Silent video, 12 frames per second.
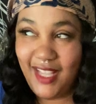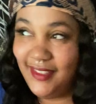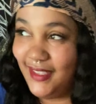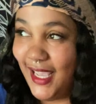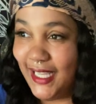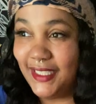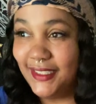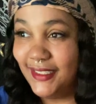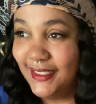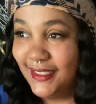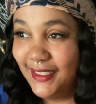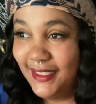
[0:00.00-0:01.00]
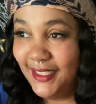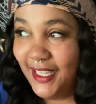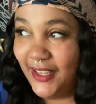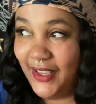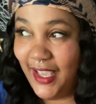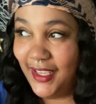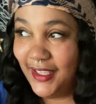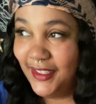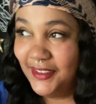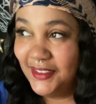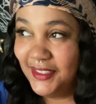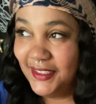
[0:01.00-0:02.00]
It's gone. Okay?
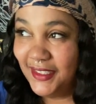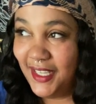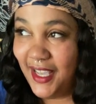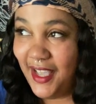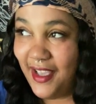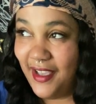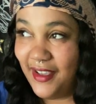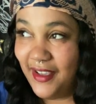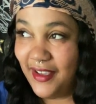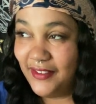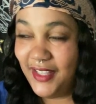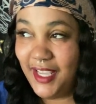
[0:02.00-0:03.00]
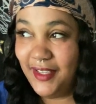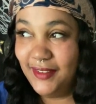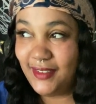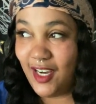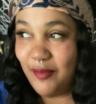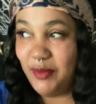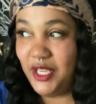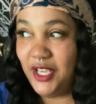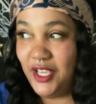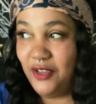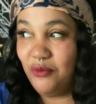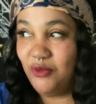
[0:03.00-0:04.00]
Things are
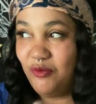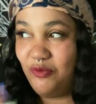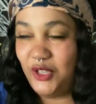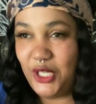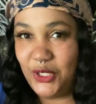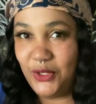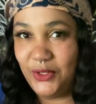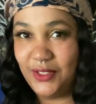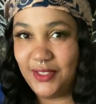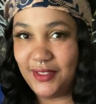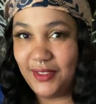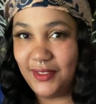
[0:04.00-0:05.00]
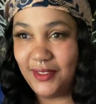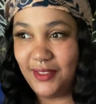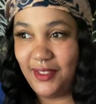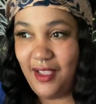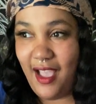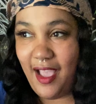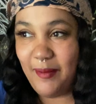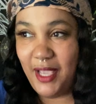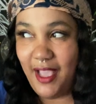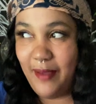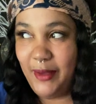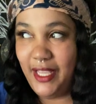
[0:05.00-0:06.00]
being revealed.
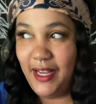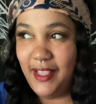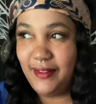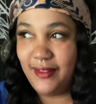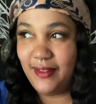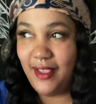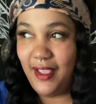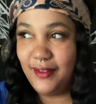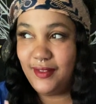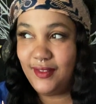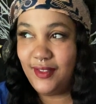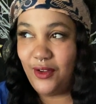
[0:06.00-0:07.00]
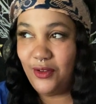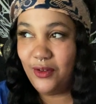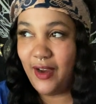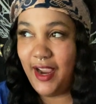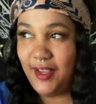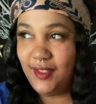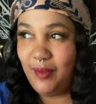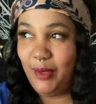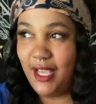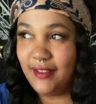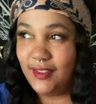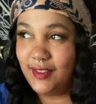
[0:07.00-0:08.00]
I mean, it's so crazy,
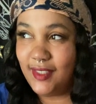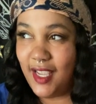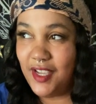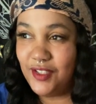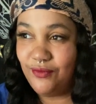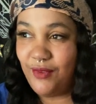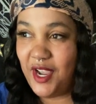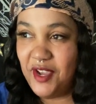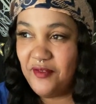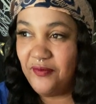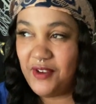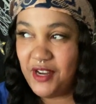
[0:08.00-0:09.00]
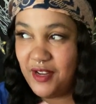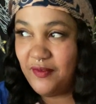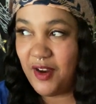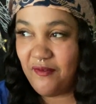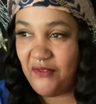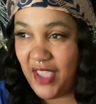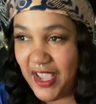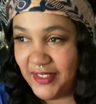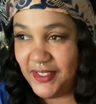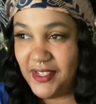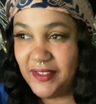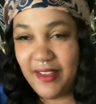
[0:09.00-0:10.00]
because it's like it's right in front of our
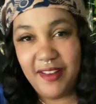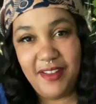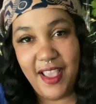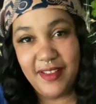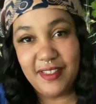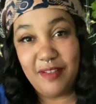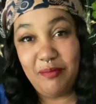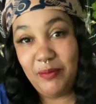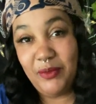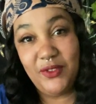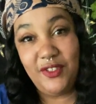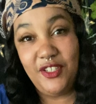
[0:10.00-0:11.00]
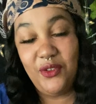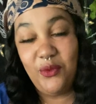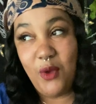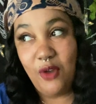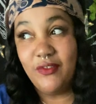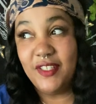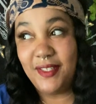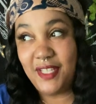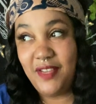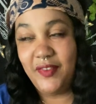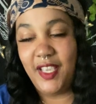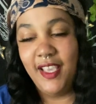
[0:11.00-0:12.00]
faces, and yet some people still won't
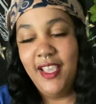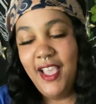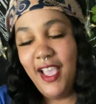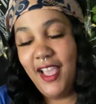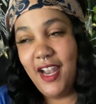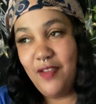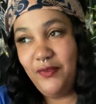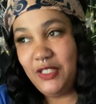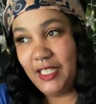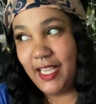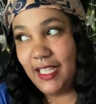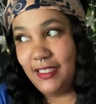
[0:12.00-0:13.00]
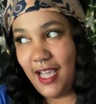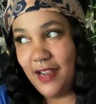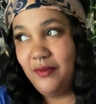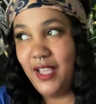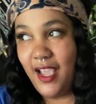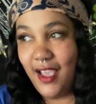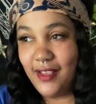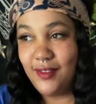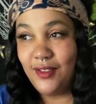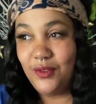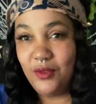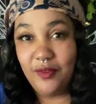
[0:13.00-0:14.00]
receive it. And I feel like a lot of that has
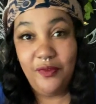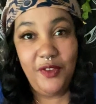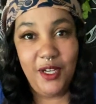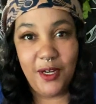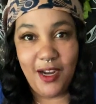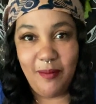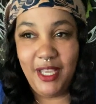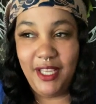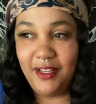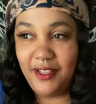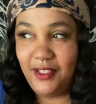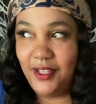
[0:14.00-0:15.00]
to do with fear. I mean,